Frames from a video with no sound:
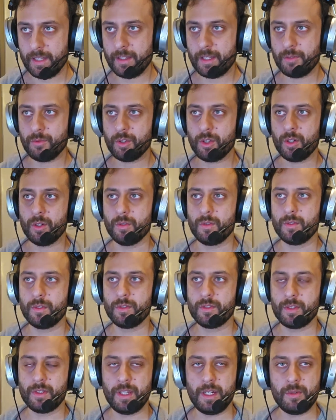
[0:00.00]
there we go.
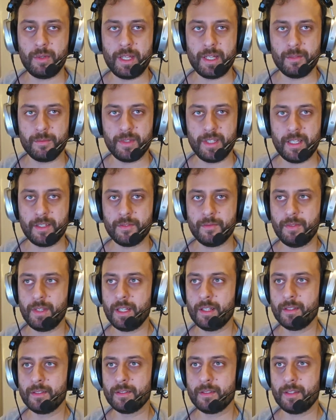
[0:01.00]
So now we have text
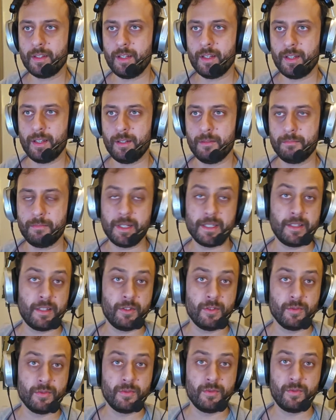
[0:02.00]
fields, but they
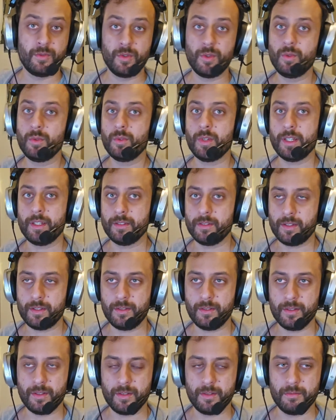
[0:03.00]
don't do
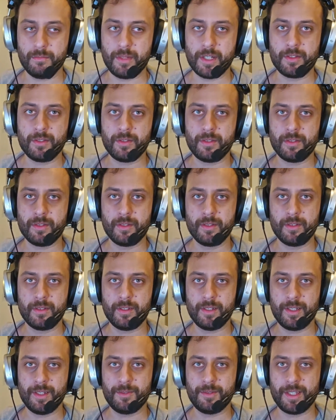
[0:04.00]
much
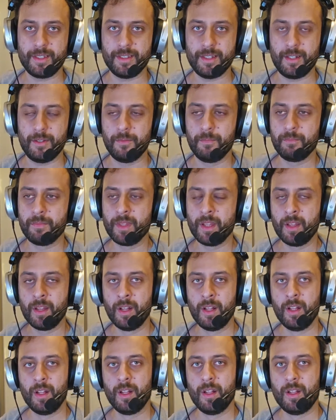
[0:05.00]
right now.
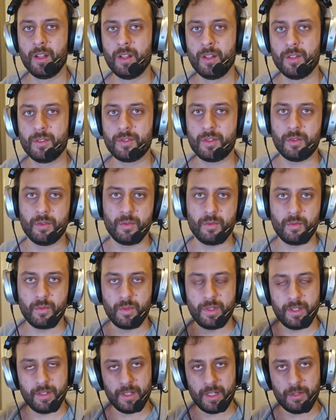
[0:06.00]
So
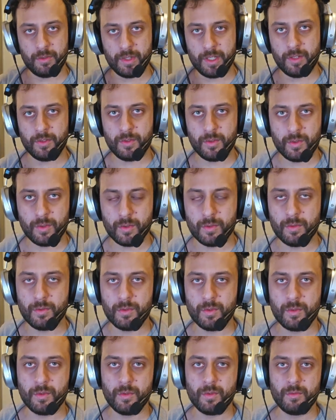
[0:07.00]
now we need to
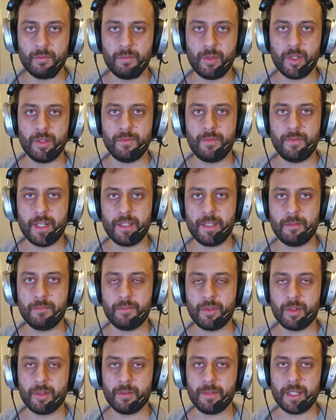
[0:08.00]
modify them
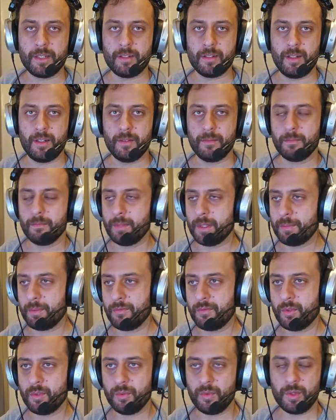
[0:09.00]
programmatically. But
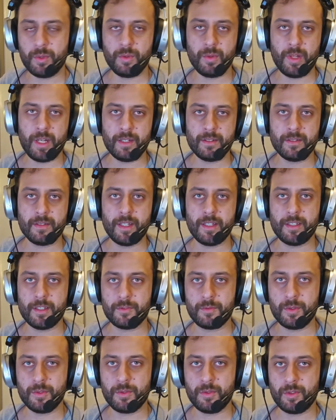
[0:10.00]
before we do that, I
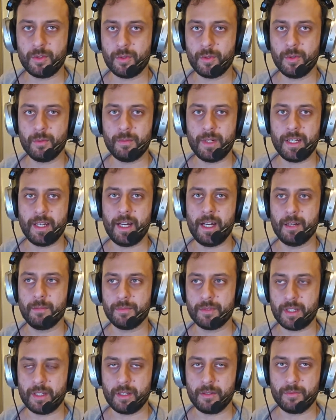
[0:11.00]
just want to show you my app
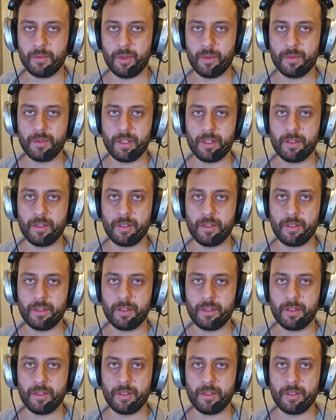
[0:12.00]
that I wrote in